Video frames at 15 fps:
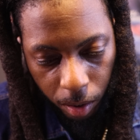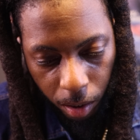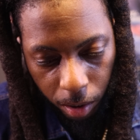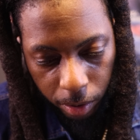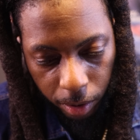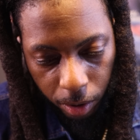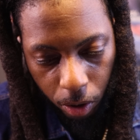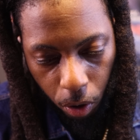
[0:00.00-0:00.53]

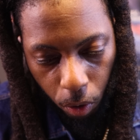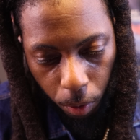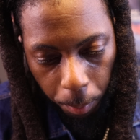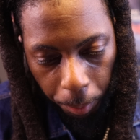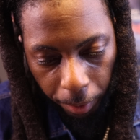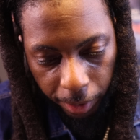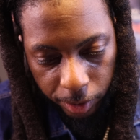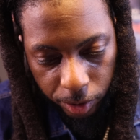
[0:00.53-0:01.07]

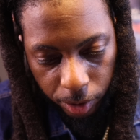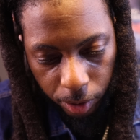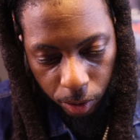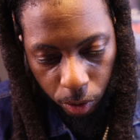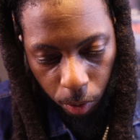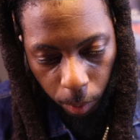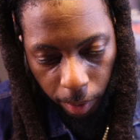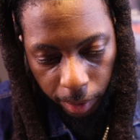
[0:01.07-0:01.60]
HoneyKomb Brazy,
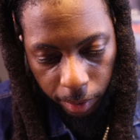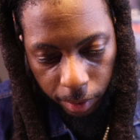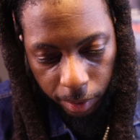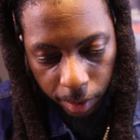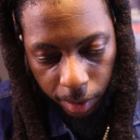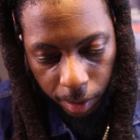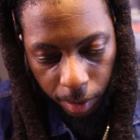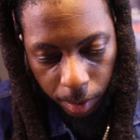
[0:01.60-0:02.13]
you ain't
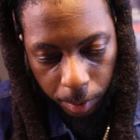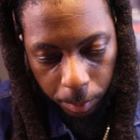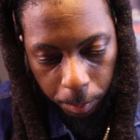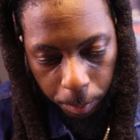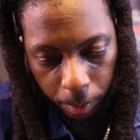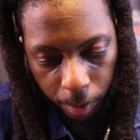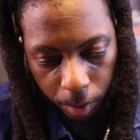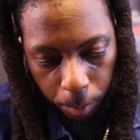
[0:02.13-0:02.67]

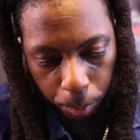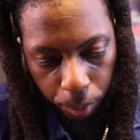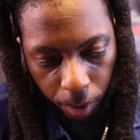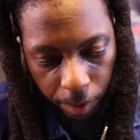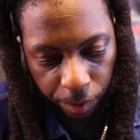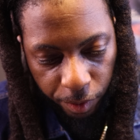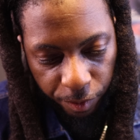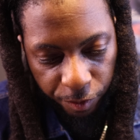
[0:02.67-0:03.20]
none but a
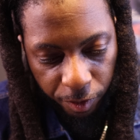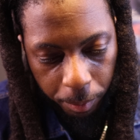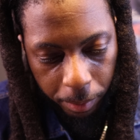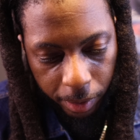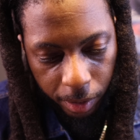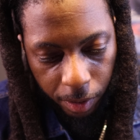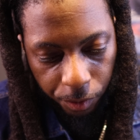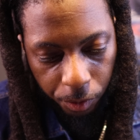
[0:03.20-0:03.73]
brother from
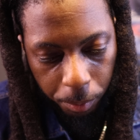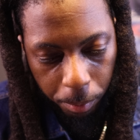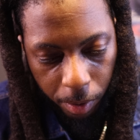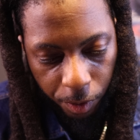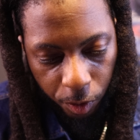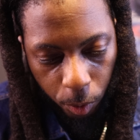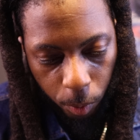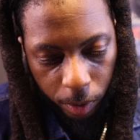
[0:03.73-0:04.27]
another
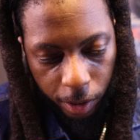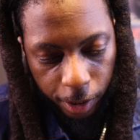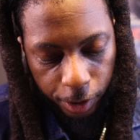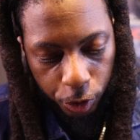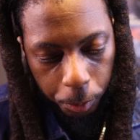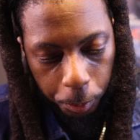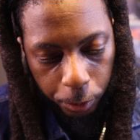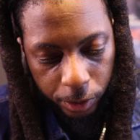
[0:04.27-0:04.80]
mother.
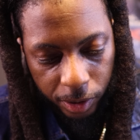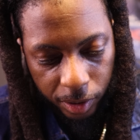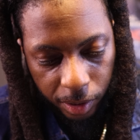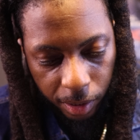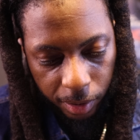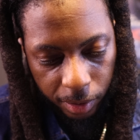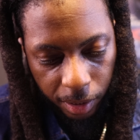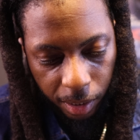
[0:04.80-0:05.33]

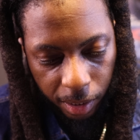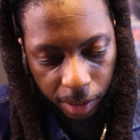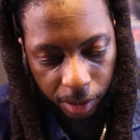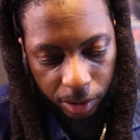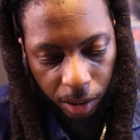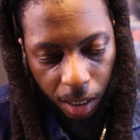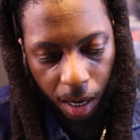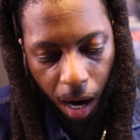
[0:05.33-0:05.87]
100% the
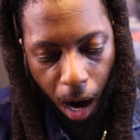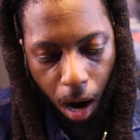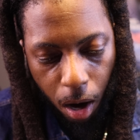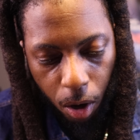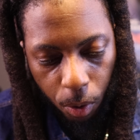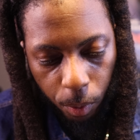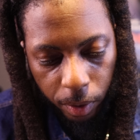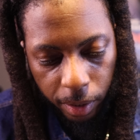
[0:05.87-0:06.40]
ish. I
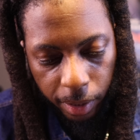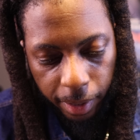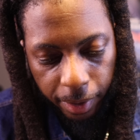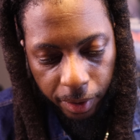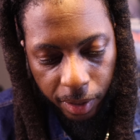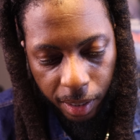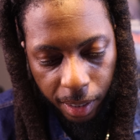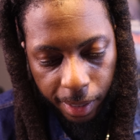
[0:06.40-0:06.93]
don't want to
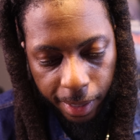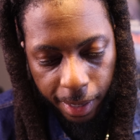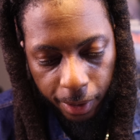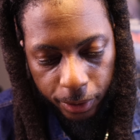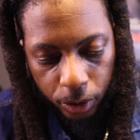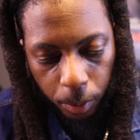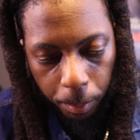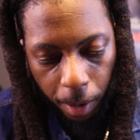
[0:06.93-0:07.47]
hear nothing
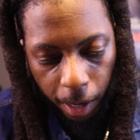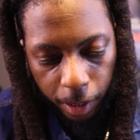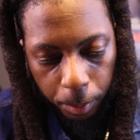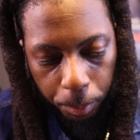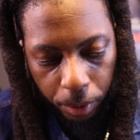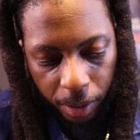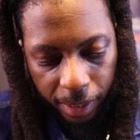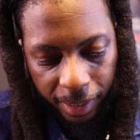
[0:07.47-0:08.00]
else about it,
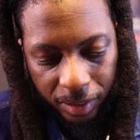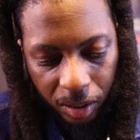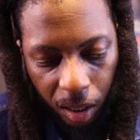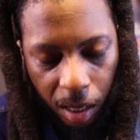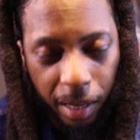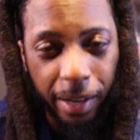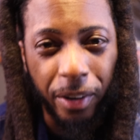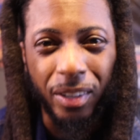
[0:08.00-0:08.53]
bro. It's
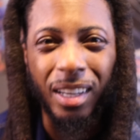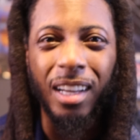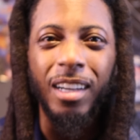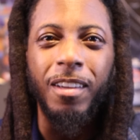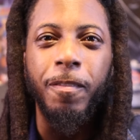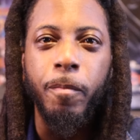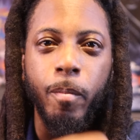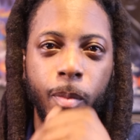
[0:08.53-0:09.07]
clear.
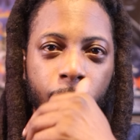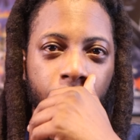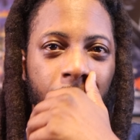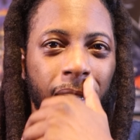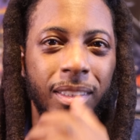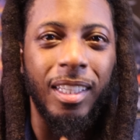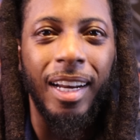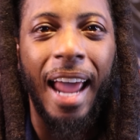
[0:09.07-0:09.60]
Look,
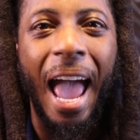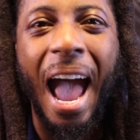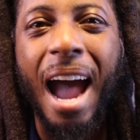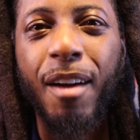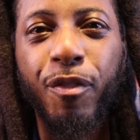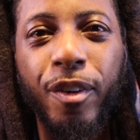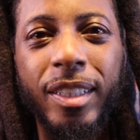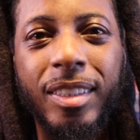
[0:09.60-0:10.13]
to the
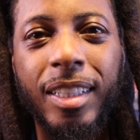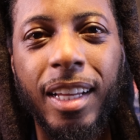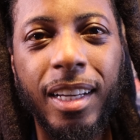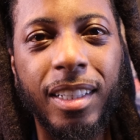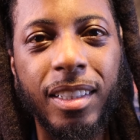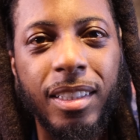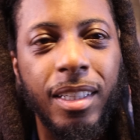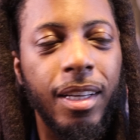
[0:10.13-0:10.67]
average
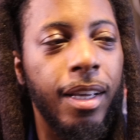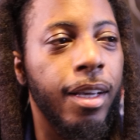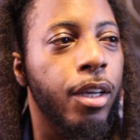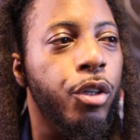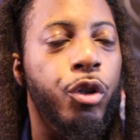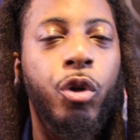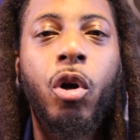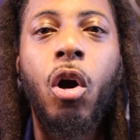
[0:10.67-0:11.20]
nigga,
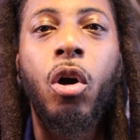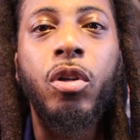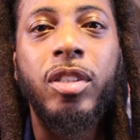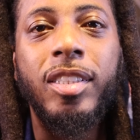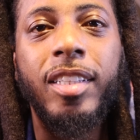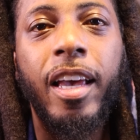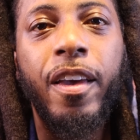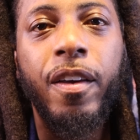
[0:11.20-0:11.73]
you gonna
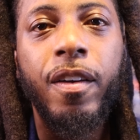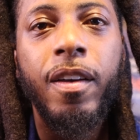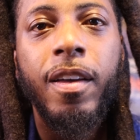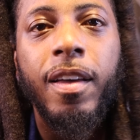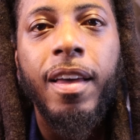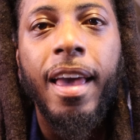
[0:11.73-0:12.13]
say,